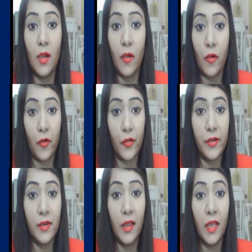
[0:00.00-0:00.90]
or
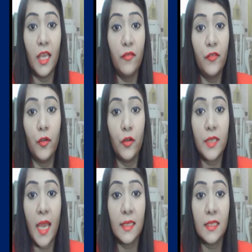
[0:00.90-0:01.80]
if your
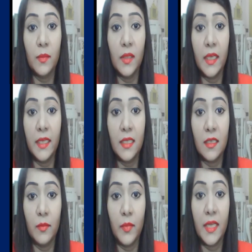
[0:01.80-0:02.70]
taxable
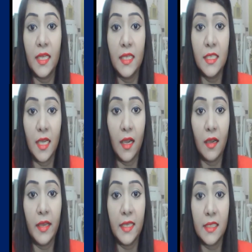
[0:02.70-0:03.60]
income in India
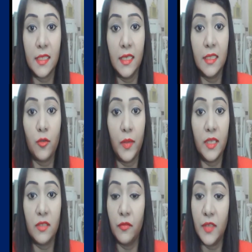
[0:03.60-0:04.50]
exceeds rupees
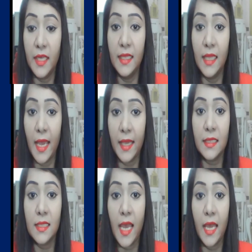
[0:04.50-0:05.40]
15
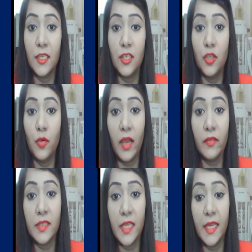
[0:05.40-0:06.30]
lakhs and you have
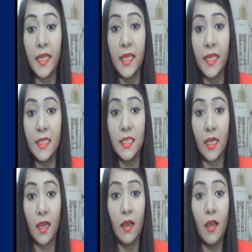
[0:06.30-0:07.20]
stayed in
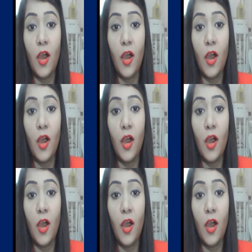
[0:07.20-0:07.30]
India